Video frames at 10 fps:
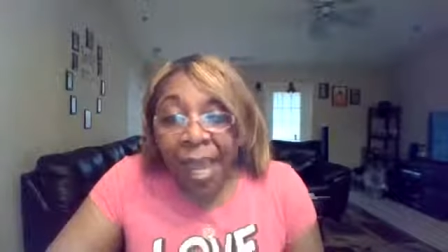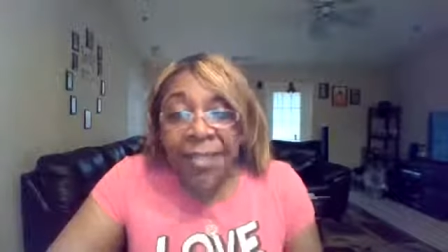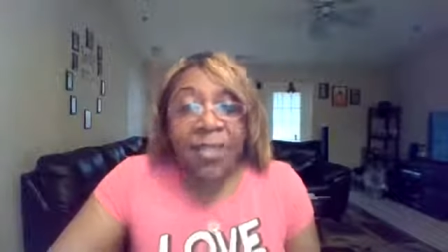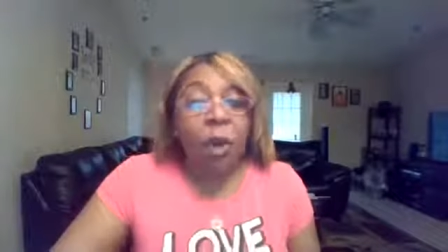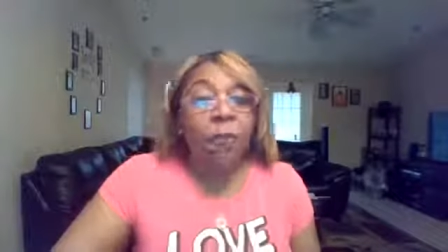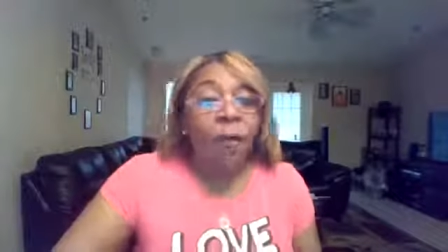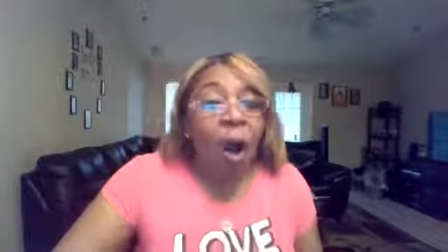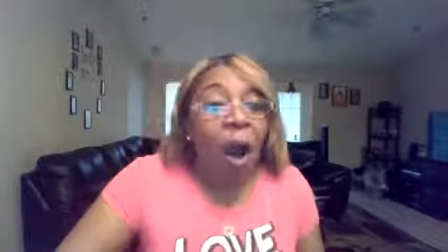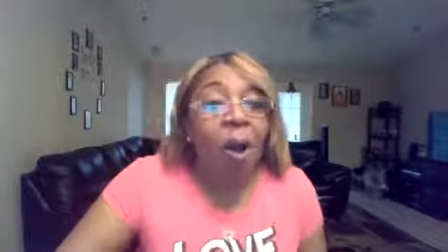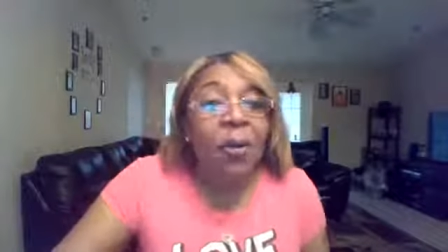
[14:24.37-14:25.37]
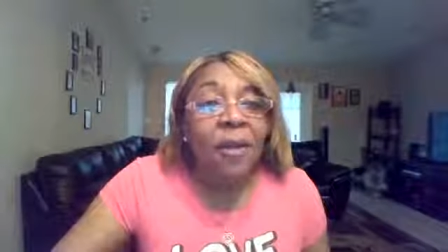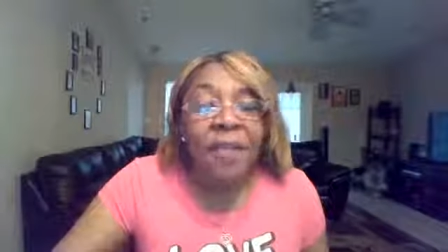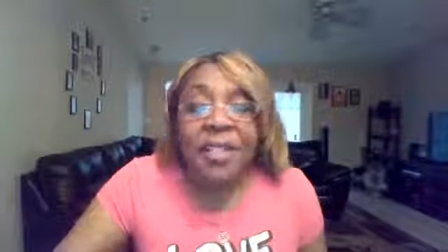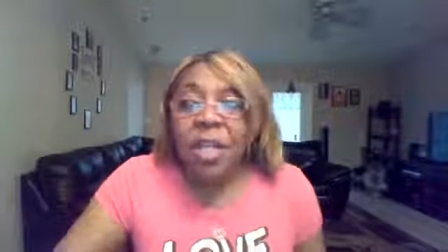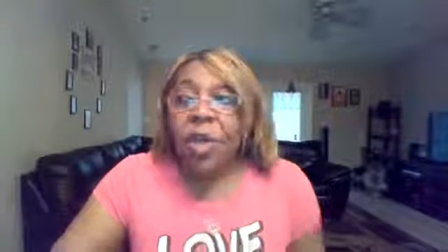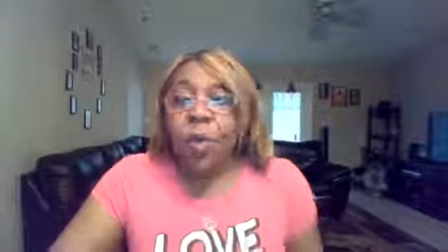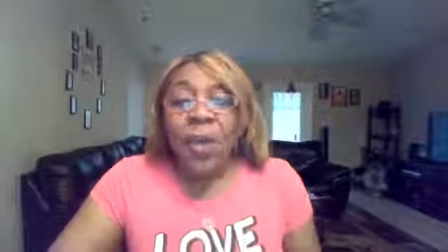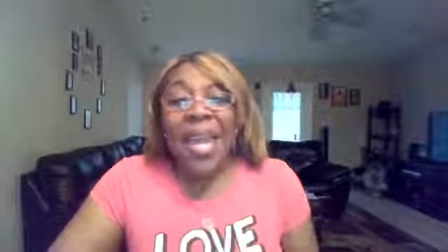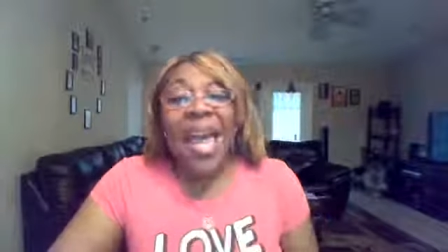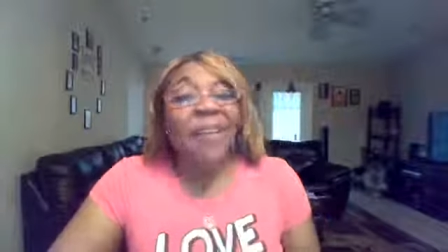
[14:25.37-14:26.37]
And so, for all of us,
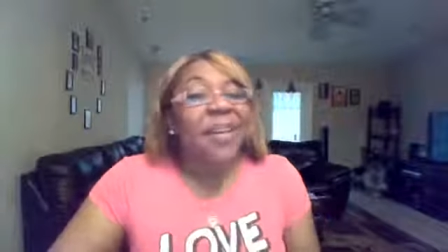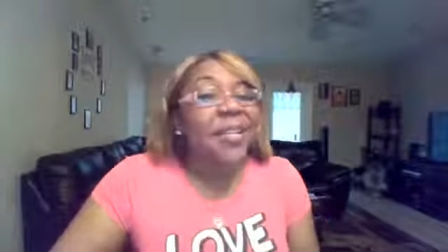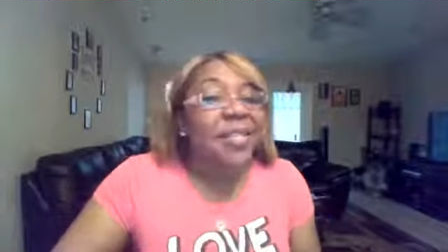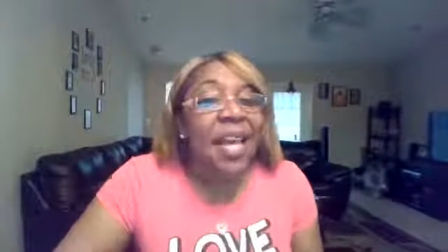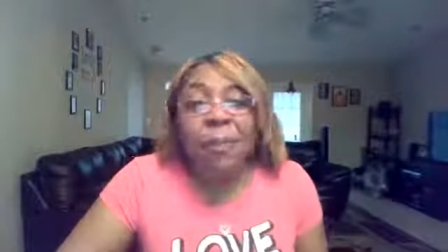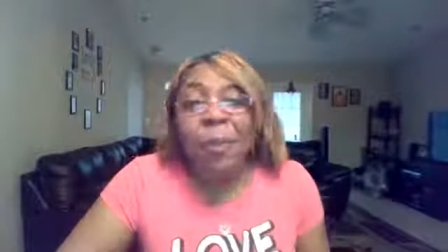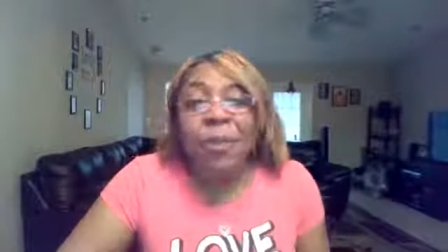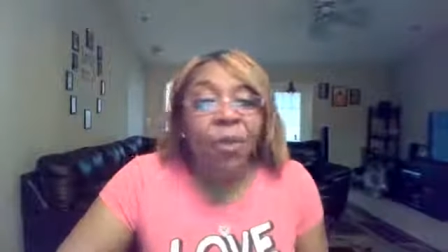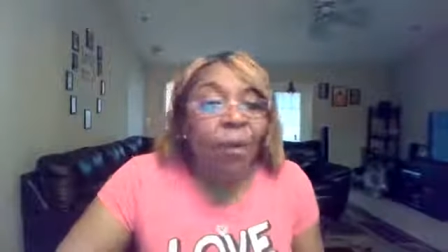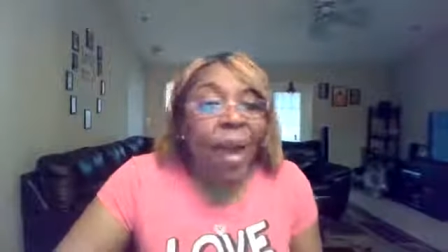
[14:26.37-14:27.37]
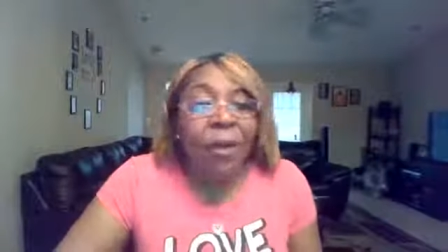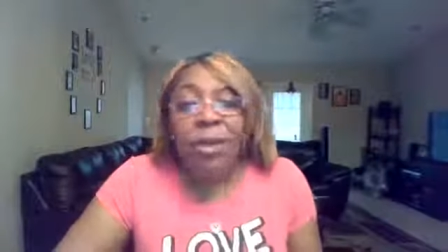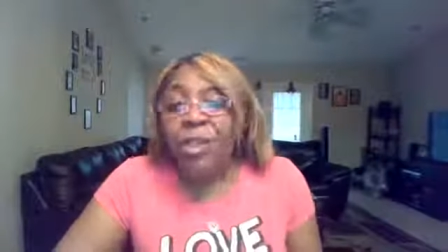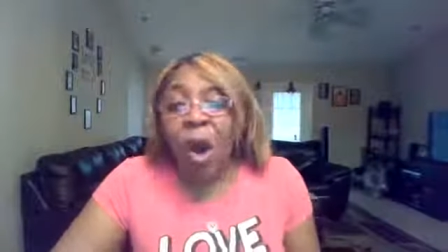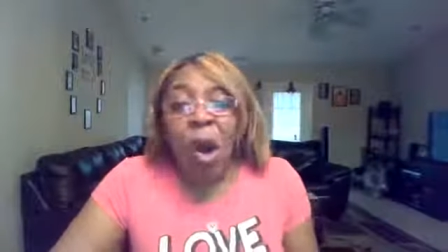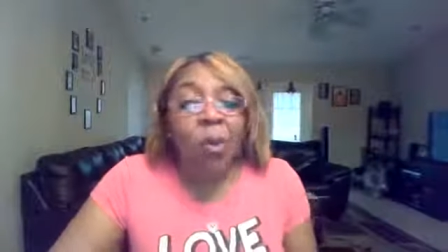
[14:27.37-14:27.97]
we have examples around us